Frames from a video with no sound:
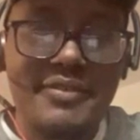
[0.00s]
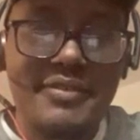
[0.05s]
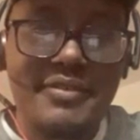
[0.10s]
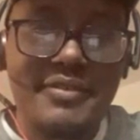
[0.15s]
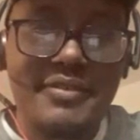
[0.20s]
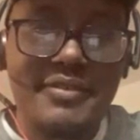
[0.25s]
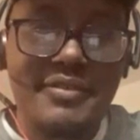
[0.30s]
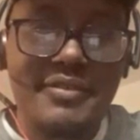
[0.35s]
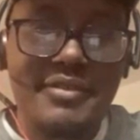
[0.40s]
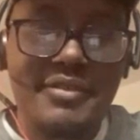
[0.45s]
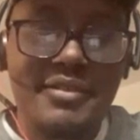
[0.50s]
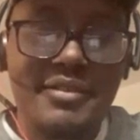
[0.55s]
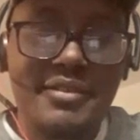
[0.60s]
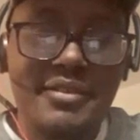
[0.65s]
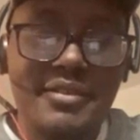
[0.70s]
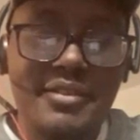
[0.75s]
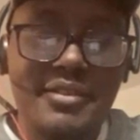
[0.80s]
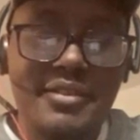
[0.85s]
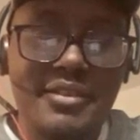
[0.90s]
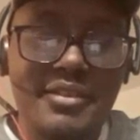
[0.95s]

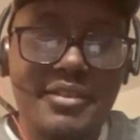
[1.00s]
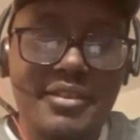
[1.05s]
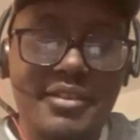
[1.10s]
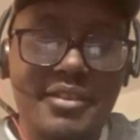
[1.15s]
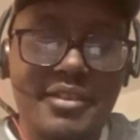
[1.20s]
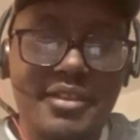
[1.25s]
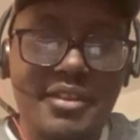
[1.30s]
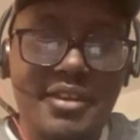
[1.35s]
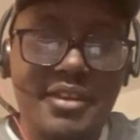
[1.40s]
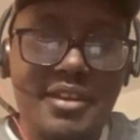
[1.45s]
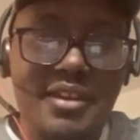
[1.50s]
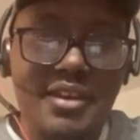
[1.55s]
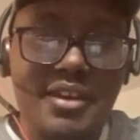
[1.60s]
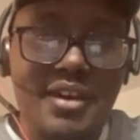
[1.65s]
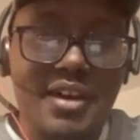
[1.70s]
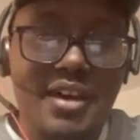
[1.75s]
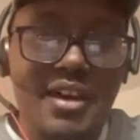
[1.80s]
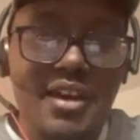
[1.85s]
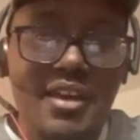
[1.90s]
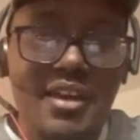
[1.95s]

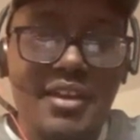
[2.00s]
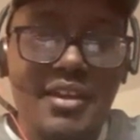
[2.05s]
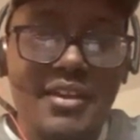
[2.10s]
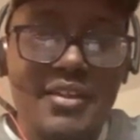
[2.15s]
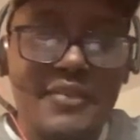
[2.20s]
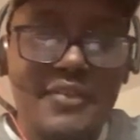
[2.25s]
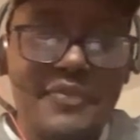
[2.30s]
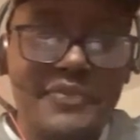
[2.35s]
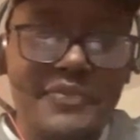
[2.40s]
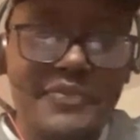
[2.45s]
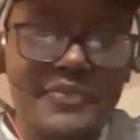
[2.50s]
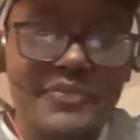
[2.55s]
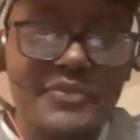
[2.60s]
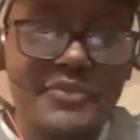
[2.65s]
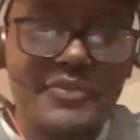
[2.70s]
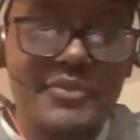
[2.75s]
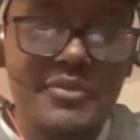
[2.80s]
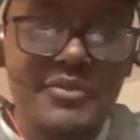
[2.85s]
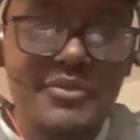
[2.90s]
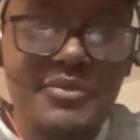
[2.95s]

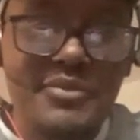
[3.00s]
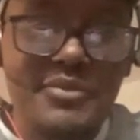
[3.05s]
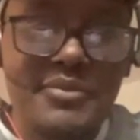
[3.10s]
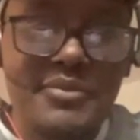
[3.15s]
(silent)